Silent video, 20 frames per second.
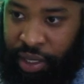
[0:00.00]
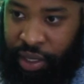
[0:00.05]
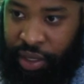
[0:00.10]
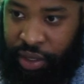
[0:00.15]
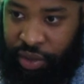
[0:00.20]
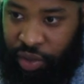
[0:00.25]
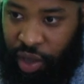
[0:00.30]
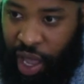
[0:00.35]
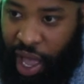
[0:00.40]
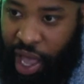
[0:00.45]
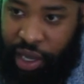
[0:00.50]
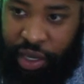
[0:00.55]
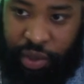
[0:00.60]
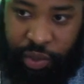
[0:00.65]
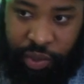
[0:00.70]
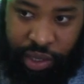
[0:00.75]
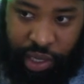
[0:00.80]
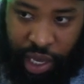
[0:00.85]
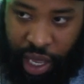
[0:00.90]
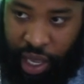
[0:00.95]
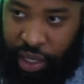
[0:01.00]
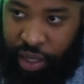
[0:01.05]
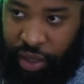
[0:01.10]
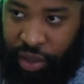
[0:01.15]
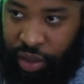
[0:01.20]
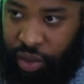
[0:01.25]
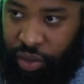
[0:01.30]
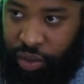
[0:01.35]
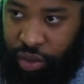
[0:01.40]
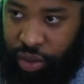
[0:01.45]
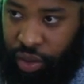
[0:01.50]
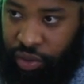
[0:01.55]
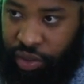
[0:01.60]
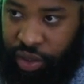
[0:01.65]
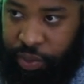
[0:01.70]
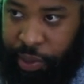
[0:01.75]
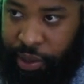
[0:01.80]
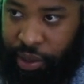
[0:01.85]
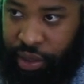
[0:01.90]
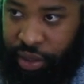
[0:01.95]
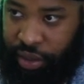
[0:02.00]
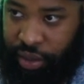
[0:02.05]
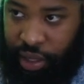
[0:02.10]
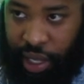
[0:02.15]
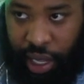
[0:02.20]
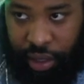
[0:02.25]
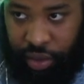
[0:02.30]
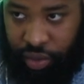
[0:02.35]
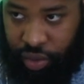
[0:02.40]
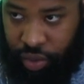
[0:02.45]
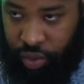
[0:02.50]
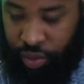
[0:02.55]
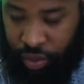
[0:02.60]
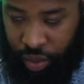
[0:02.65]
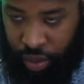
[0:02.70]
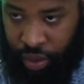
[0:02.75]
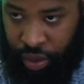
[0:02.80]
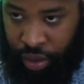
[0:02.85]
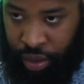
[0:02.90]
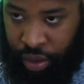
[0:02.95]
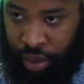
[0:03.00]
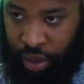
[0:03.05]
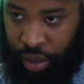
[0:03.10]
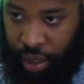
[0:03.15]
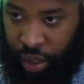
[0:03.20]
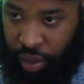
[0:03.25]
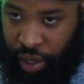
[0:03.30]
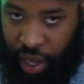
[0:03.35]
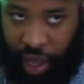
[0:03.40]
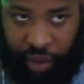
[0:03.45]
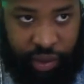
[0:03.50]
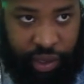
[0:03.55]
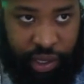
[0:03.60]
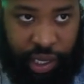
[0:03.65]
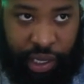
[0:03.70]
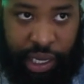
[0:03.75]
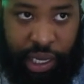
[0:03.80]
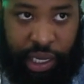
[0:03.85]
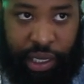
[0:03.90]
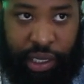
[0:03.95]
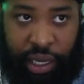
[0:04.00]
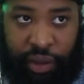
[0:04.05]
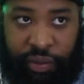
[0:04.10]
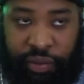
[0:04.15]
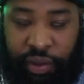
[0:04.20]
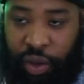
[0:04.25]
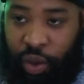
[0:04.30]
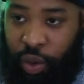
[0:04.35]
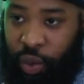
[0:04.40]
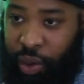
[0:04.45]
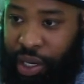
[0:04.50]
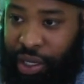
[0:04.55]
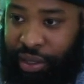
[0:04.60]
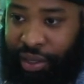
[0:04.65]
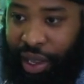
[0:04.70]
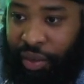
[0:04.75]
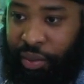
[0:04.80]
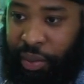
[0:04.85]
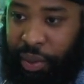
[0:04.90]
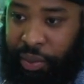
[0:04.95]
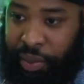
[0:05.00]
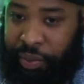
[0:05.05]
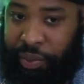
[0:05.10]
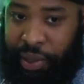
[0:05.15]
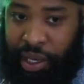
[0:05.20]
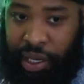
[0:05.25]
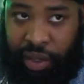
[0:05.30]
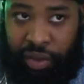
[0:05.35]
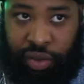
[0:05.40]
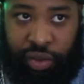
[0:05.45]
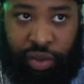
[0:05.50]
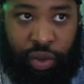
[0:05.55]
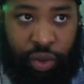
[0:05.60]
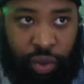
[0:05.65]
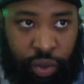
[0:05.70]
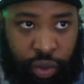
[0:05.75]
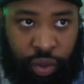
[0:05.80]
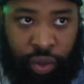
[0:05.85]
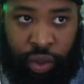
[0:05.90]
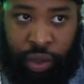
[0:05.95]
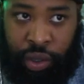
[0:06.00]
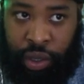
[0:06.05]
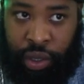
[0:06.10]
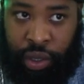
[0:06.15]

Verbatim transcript: for him. So how could we not, you know, show respect to Stack too? And everything he did for Queens. I remember being in school